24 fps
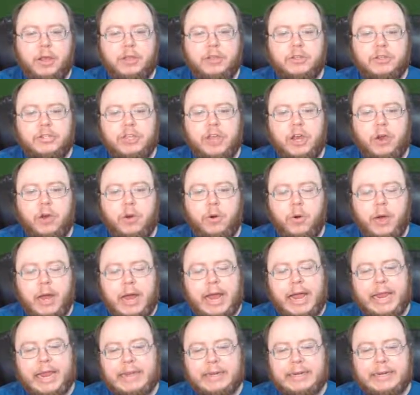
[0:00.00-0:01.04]
So
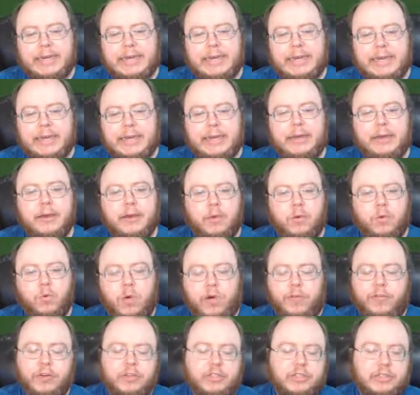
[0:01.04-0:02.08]
ID
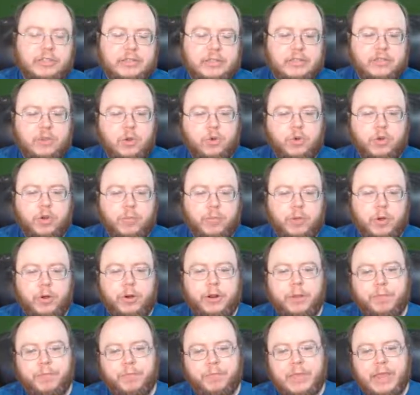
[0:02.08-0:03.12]
references its own
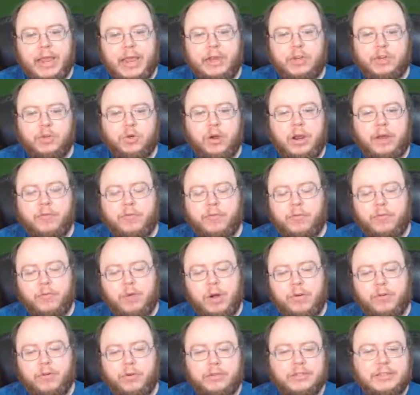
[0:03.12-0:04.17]
component. href
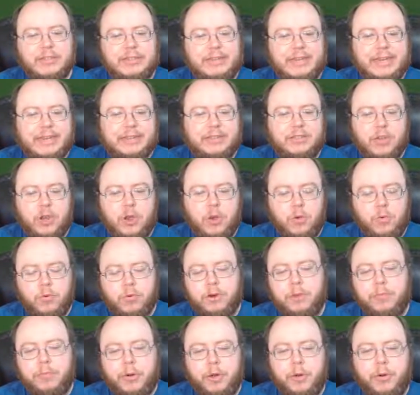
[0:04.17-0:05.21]
references its own
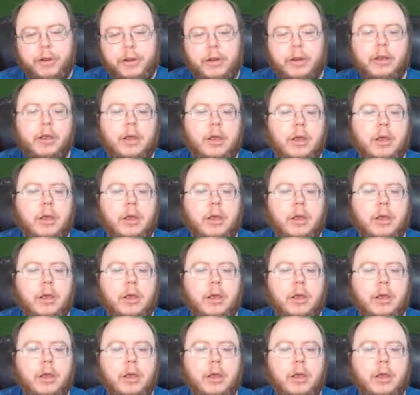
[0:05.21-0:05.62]
component.